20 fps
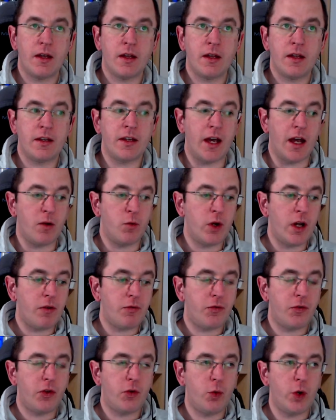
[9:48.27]
Yeah, we have
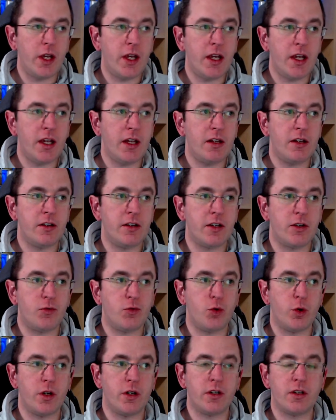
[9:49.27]
three
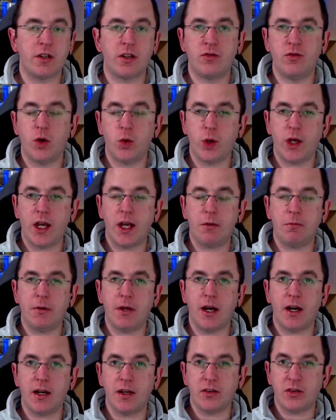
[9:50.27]
different query
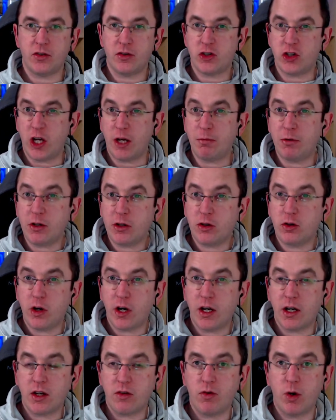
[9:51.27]
APIs.
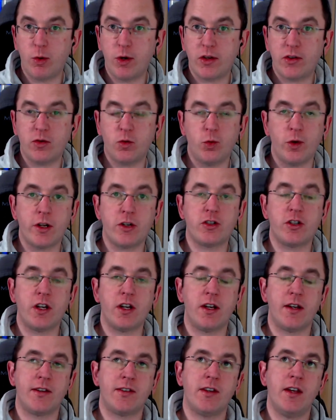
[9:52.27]
JPQL queries, which
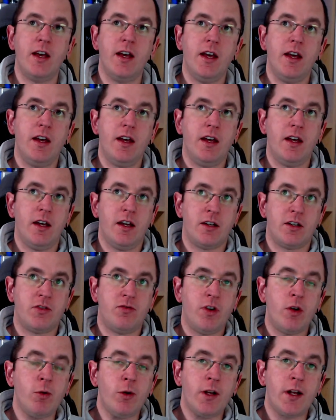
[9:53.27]
is a
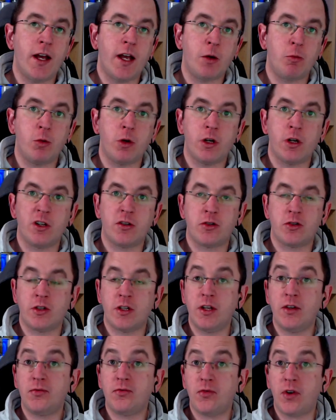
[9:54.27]
query language
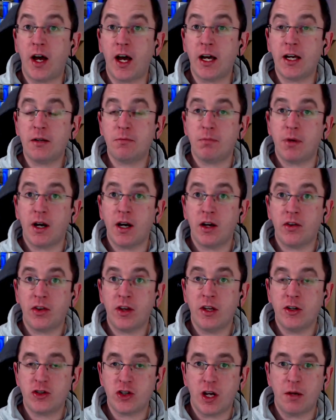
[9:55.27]
defined by
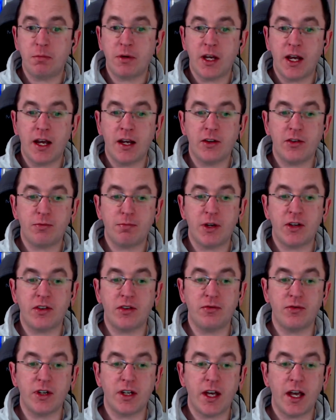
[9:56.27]
the JPA
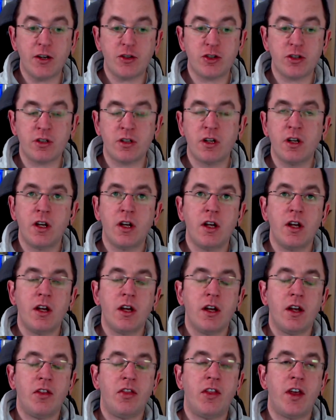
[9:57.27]
specification
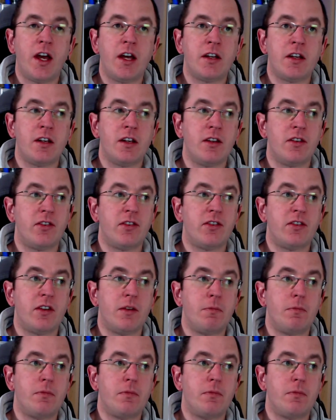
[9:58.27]
that is